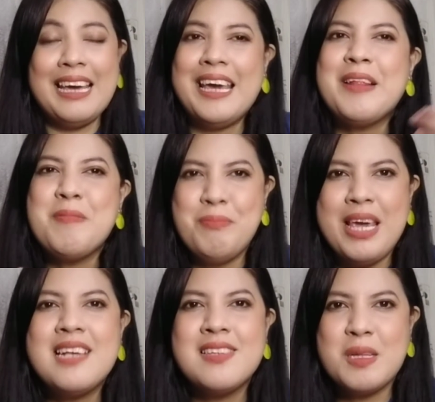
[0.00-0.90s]
it
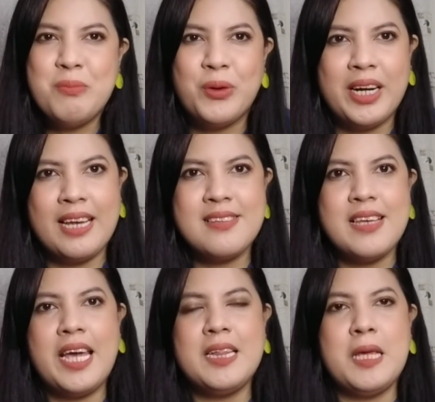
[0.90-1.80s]
makes it more
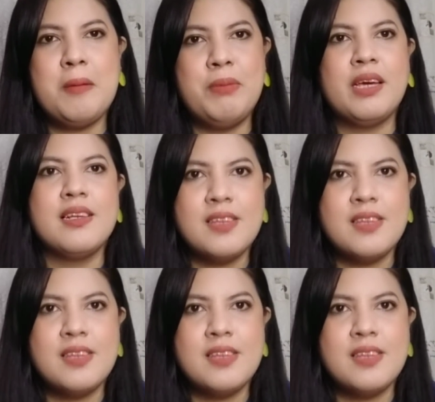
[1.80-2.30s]
exciting because